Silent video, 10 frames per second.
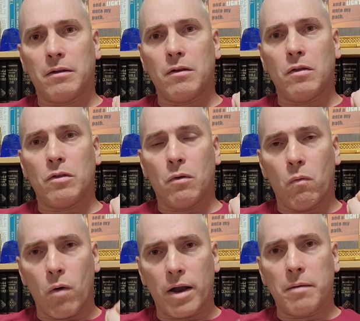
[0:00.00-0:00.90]
the
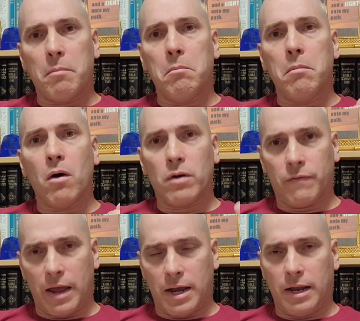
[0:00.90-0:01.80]
one
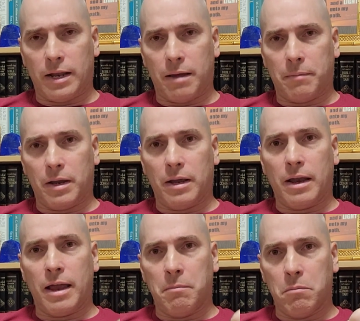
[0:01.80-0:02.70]
motivating them
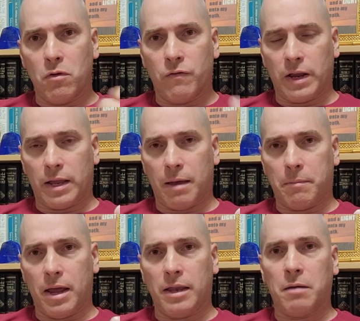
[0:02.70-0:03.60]
and moving
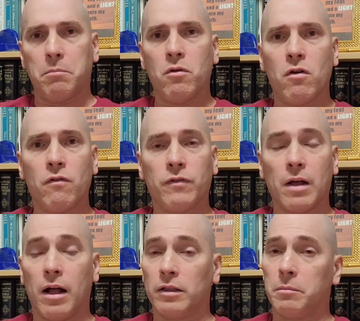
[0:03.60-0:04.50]
them. And they're moved
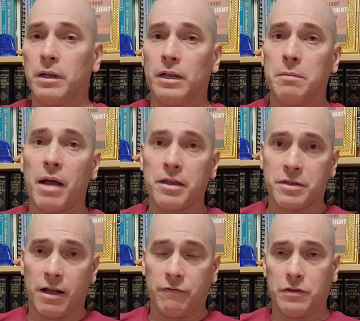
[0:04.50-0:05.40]
ultimately by
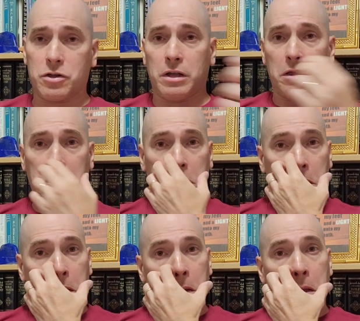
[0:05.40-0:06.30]
selfishness.
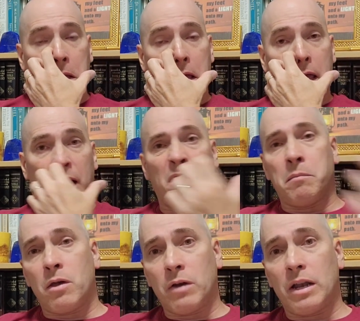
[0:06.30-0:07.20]
And
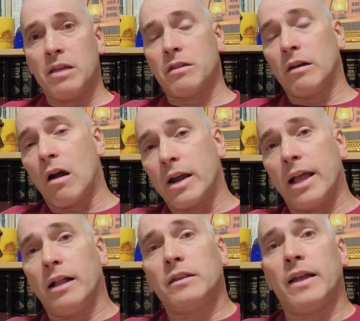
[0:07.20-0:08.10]
communities that aren't
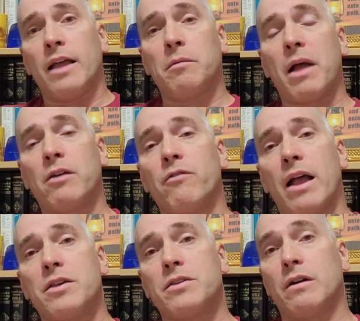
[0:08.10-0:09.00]
held together by
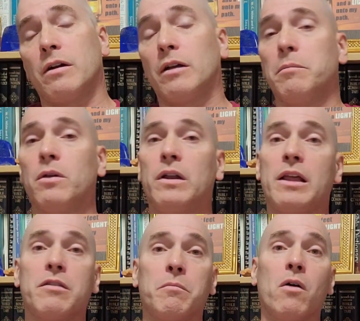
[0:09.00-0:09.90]
Christ are
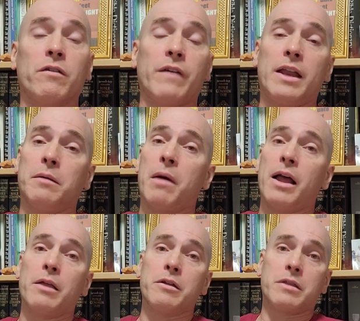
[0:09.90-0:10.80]
communities motivated by
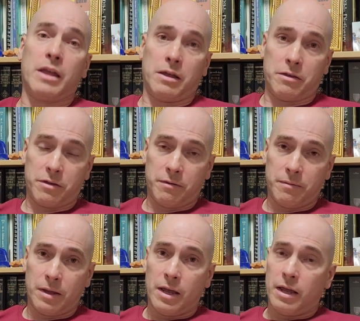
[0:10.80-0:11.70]
other things.
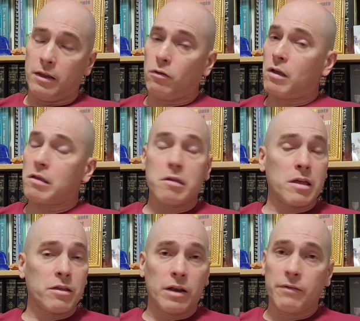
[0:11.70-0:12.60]
Those are the
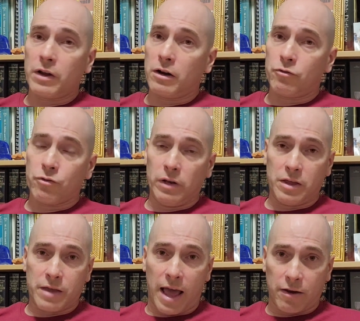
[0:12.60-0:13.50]
things that are never going to truly
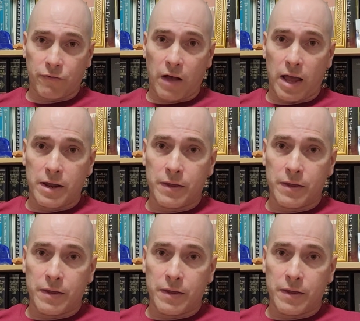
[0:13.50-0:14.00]
satisfy.